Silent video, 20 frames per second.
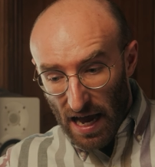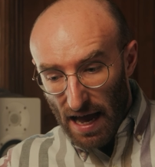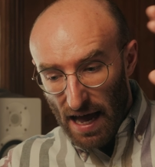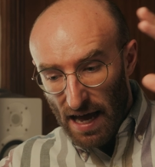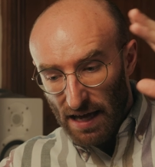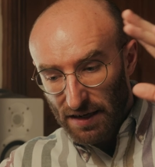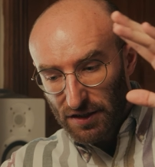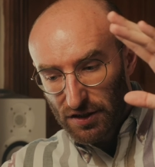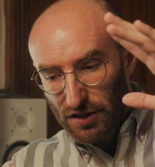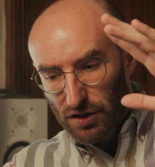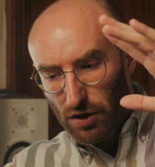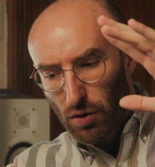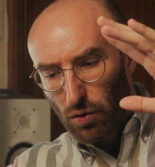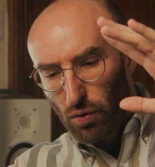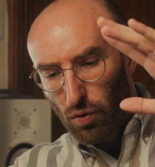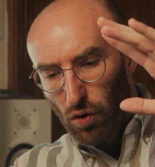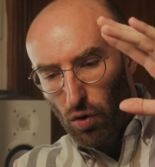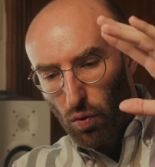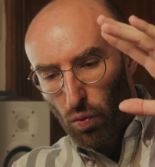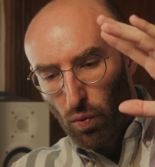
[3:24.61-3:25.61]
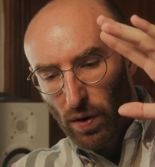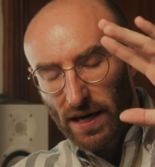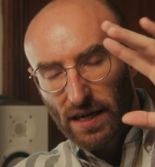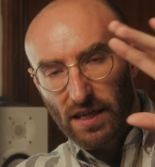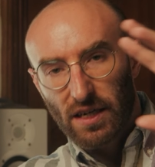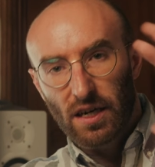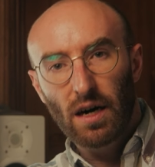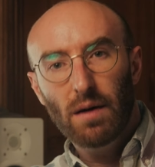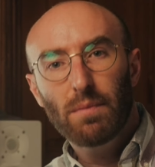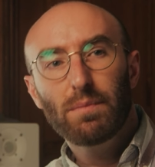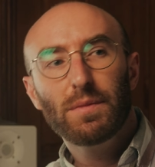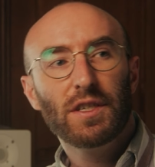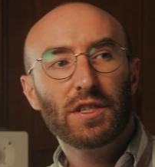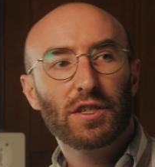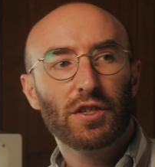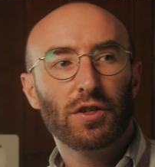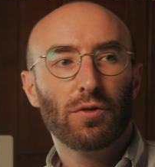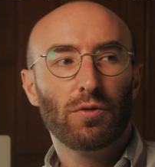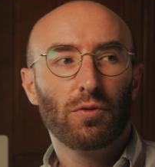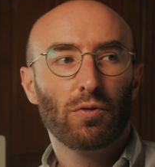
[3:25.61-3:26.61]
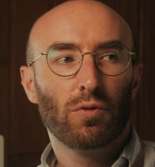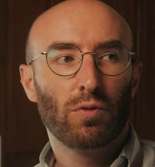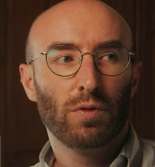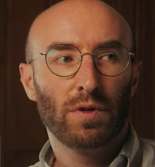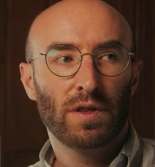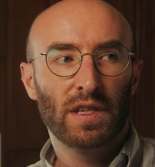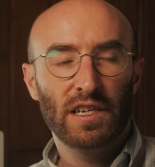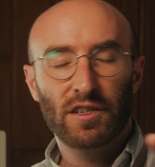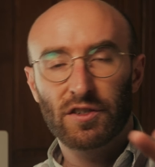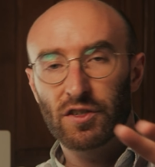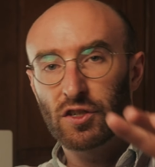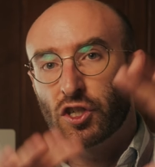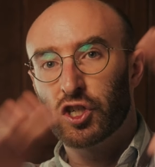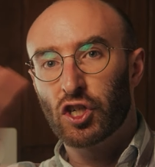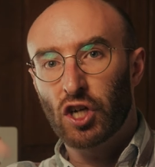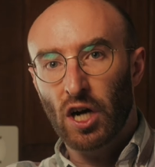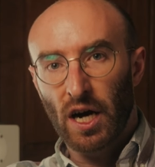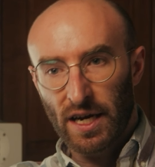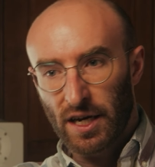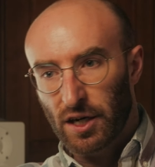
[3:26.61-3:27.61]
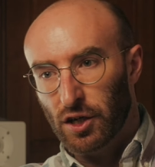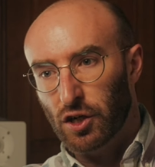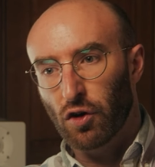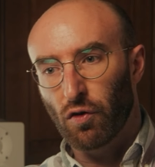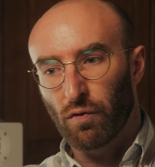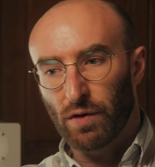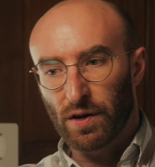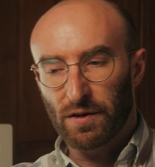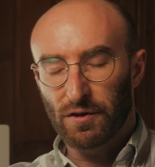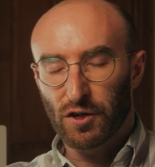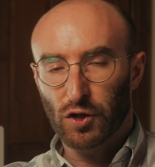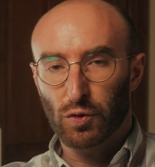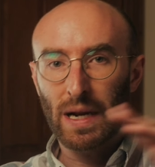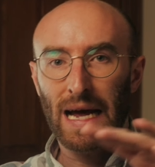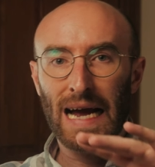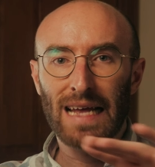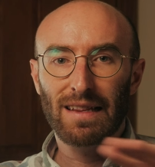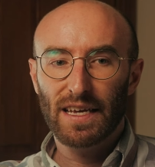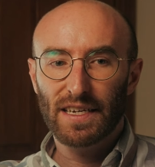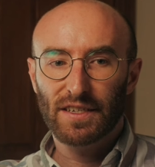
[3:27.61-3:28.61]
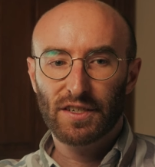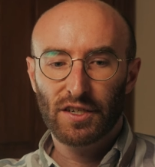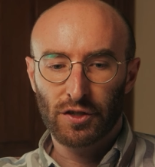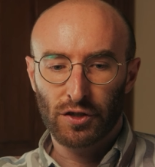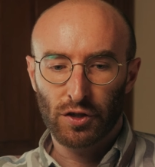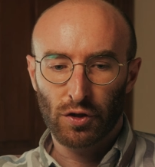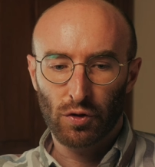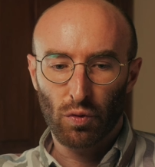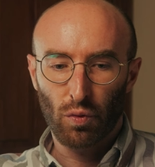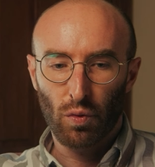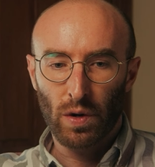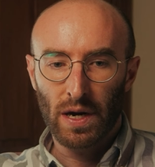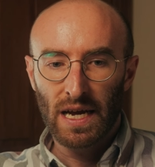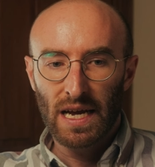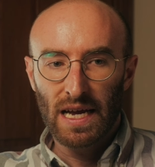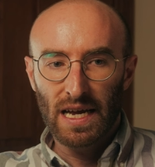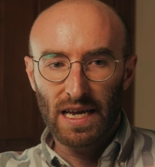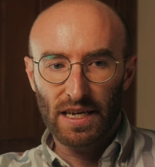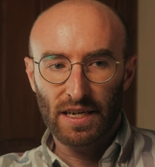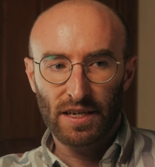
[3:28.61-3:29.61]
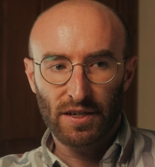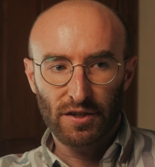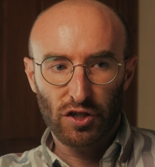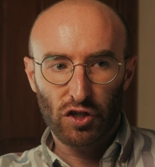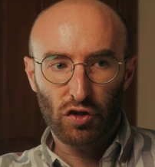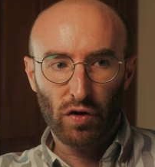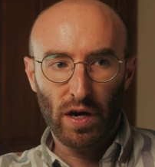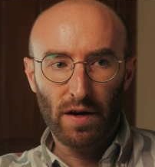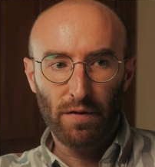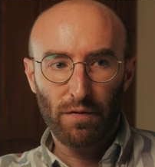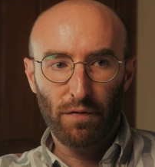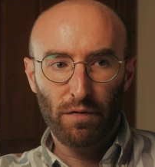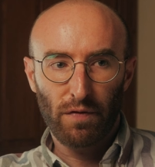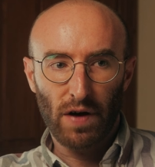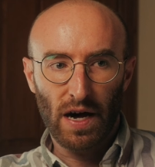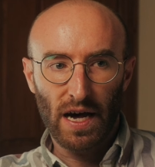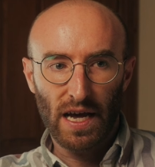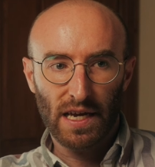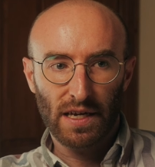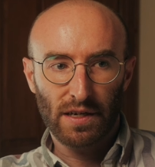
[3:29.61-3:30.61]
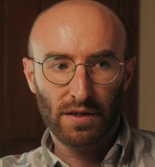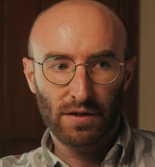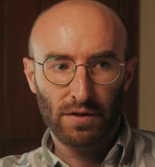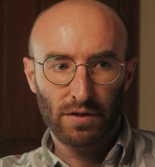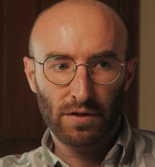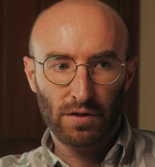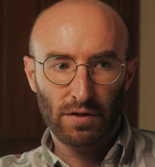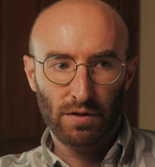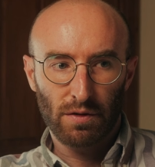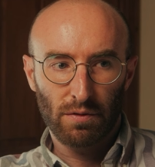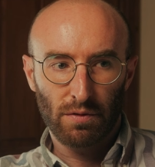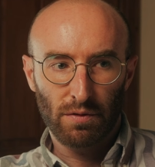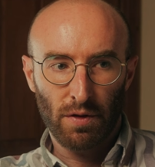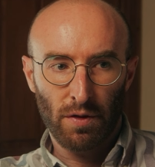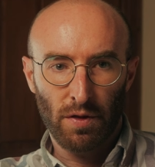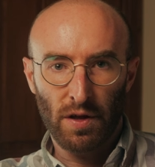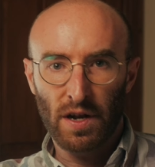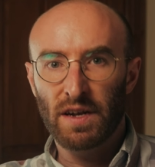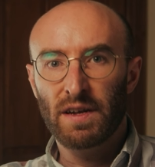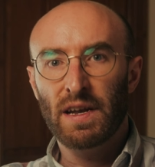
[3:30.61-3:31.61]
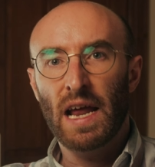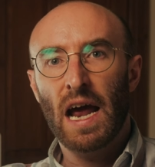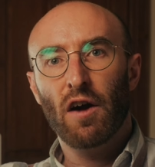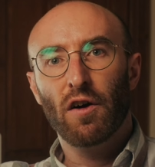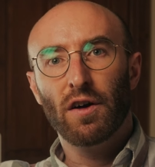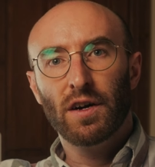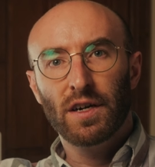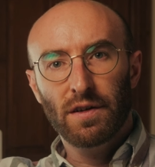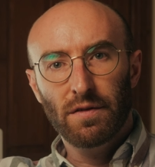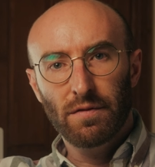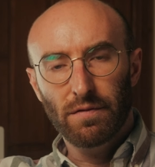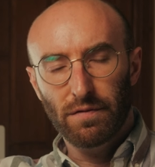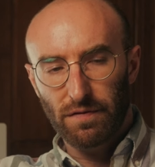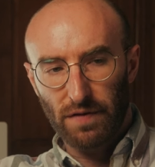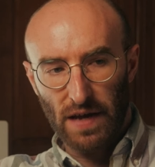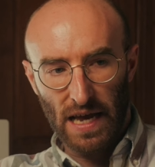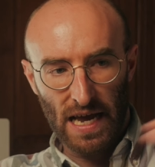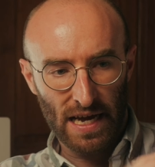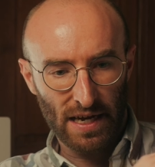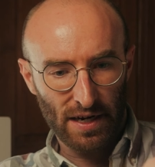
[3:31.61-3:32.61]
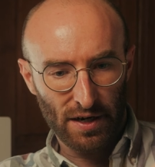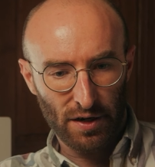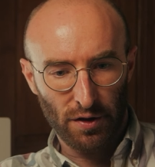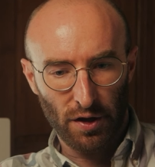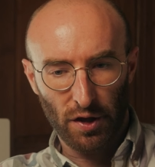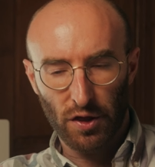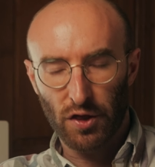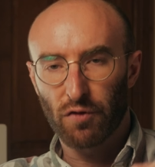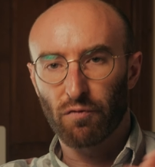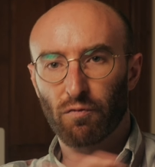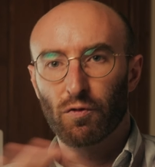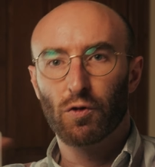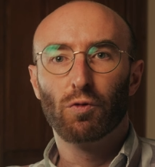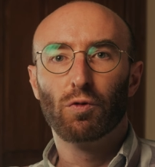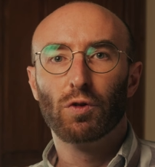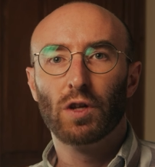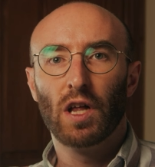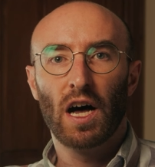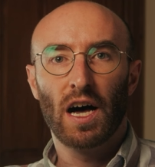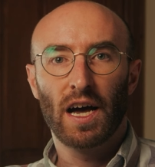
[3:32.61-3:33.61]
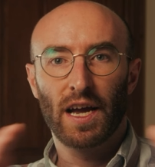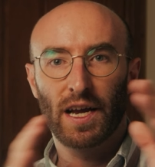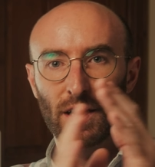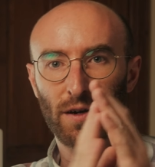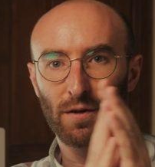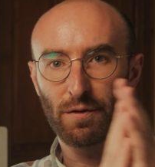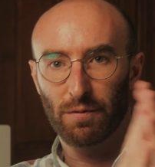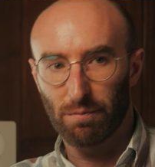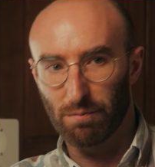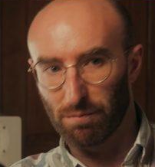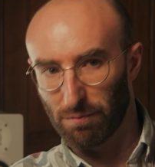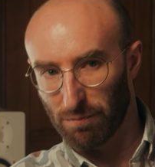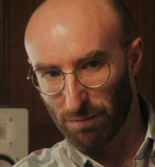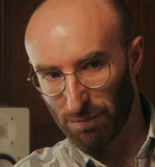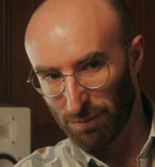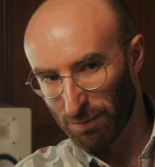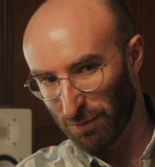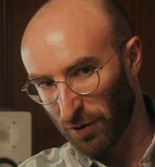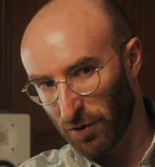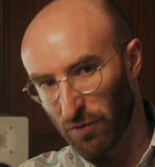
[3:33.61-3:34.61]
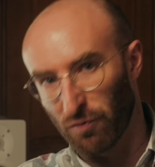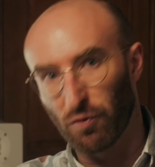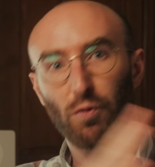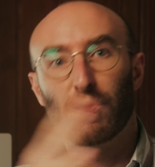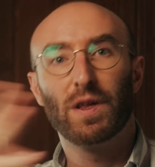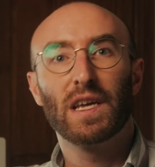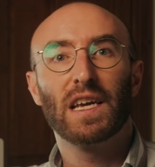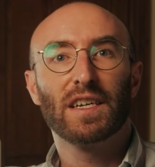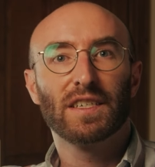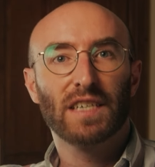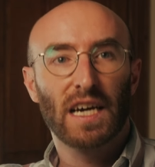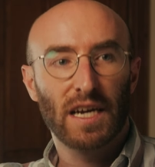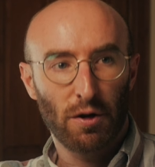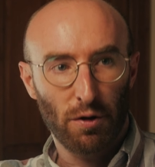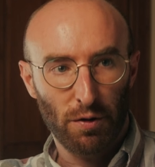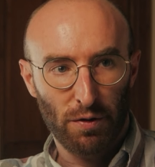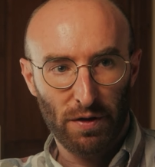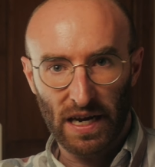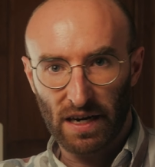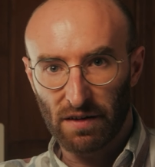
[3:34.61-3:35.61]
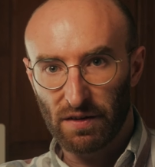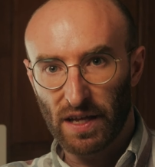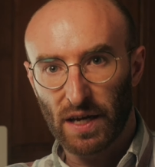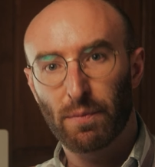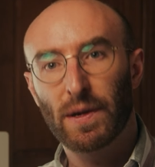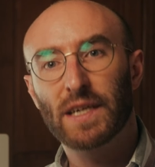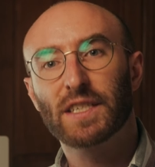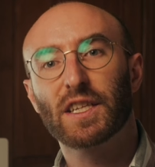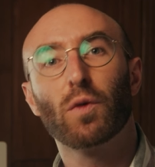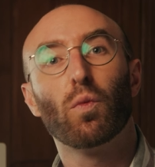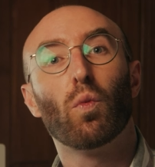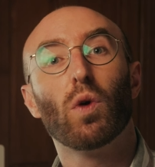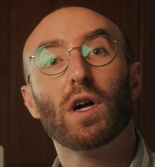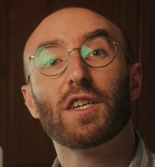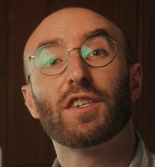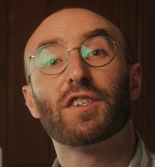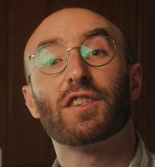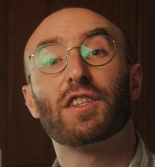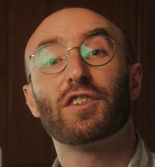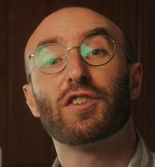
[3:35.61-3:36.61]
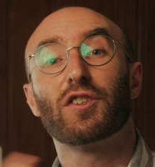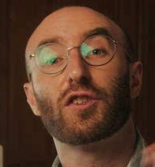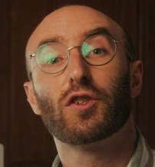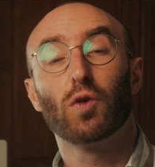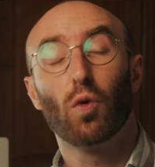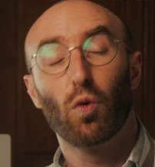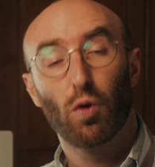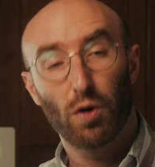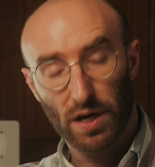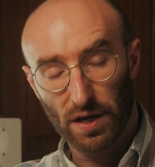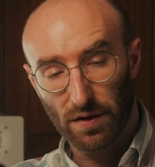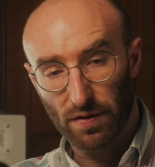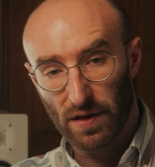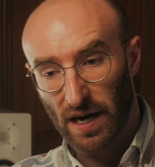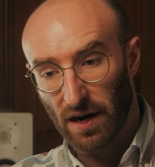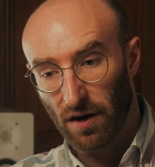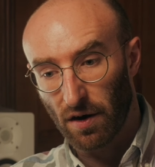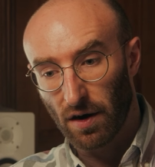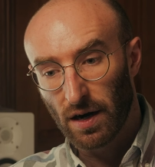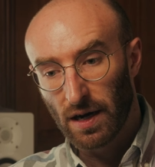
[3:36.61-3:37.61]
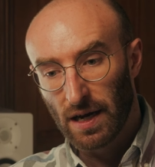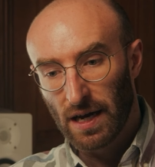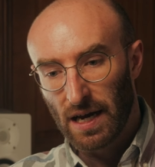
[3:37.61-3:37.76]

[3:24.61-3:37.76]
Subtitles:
And so when it comes to these giant careers, what I like to do is try to find the narrative and the through line through the entire thing. Like basically, what is the story there?